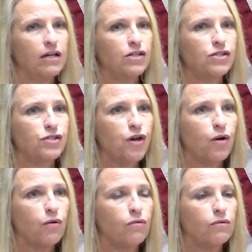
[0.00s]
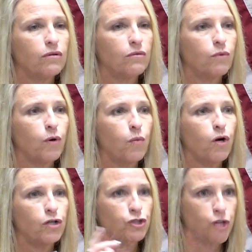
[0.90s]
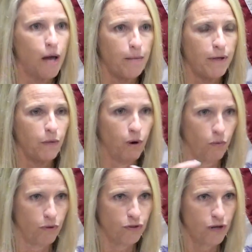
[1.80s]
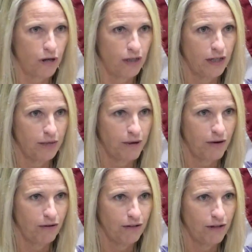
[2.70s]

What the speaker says: So we're workshopping what we're talking about.